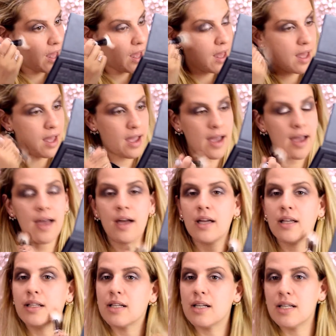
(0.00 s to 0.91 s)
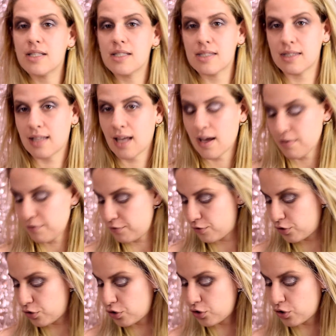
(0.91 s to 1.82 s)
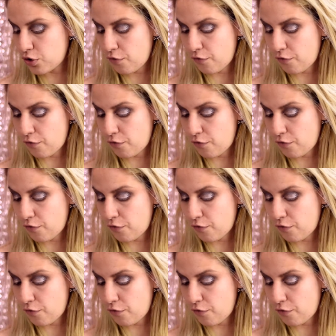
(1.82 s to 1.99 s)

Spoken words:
And it's time for